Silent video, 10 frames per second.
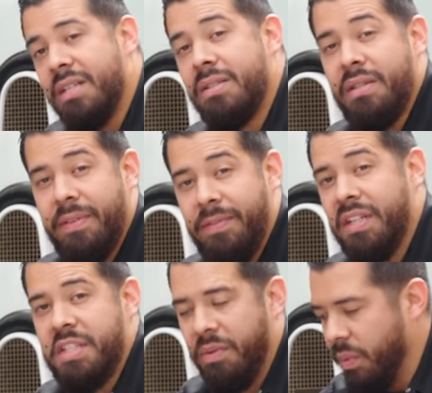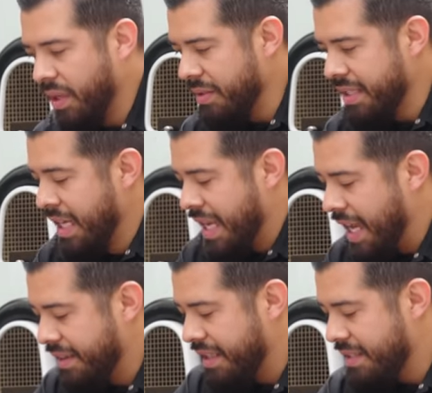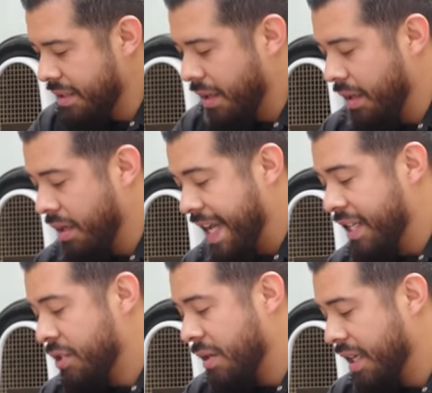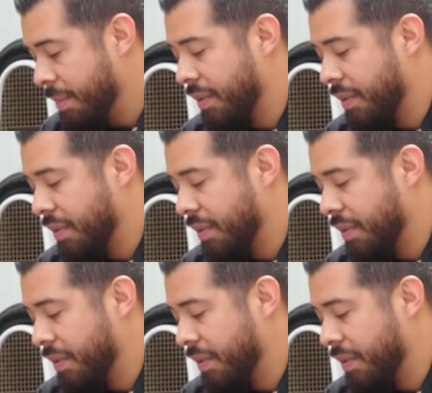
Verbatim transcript: into the finish of your wheels. And these are H R E